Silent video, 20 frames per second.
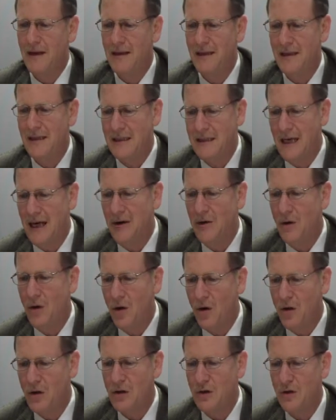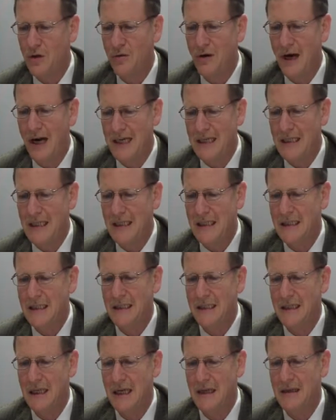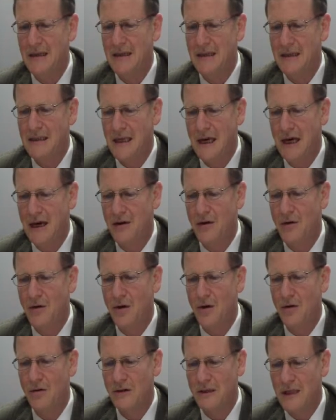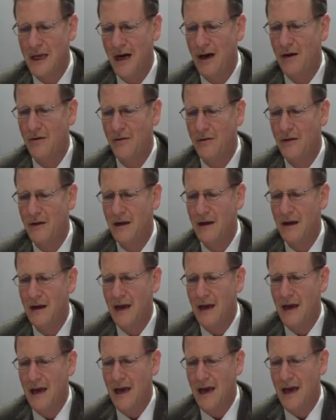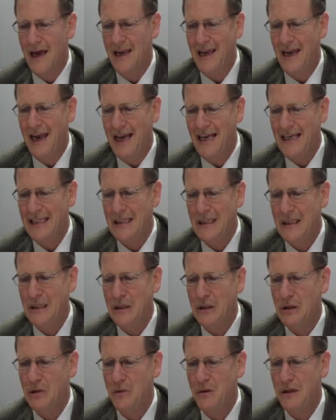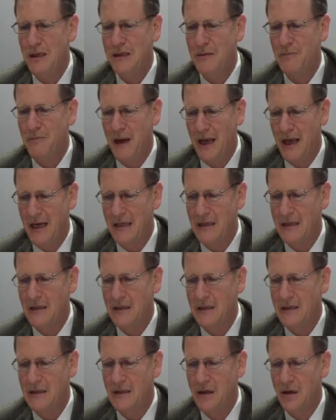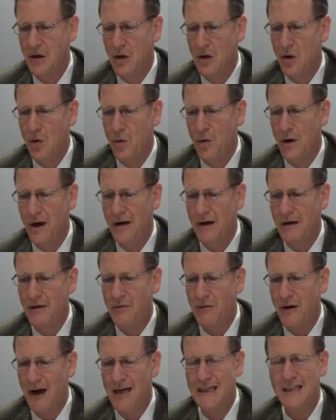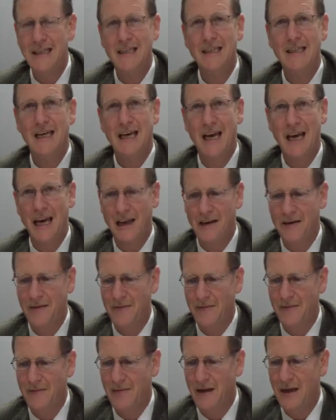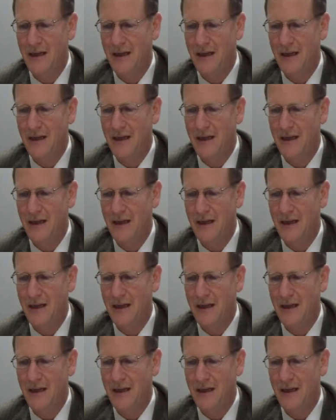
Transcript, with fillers: The sun also rises, and the sun goes down, and hastens to its place, where it rises again.